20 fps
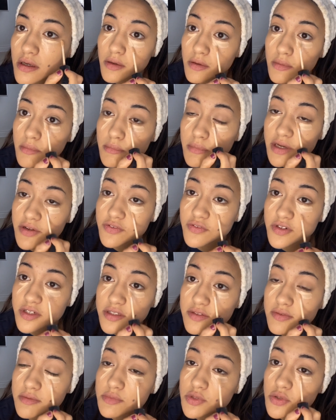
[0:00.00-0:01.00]
My friends
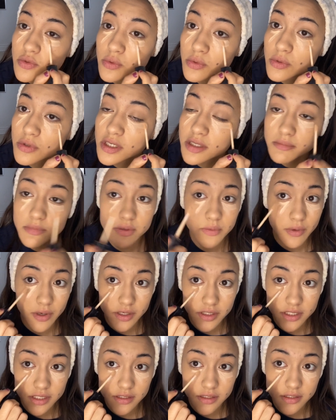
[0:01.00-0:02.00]
from school can be
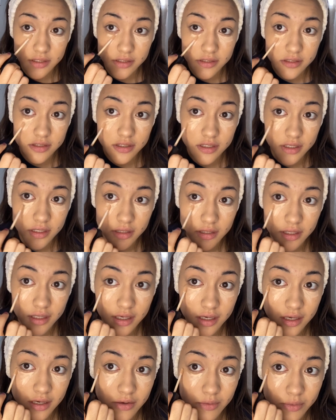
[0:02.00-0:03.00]
watching this and
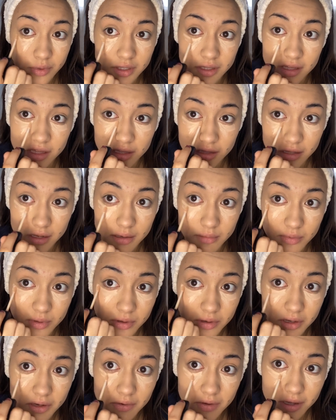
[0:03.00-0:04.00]
they would think that I'm
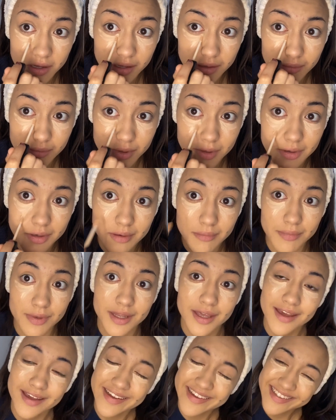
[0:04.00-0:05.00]
doing okay, but I'm
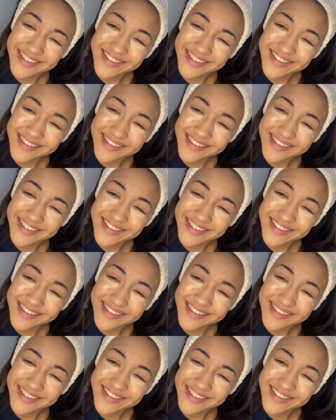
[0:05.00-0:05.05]
not.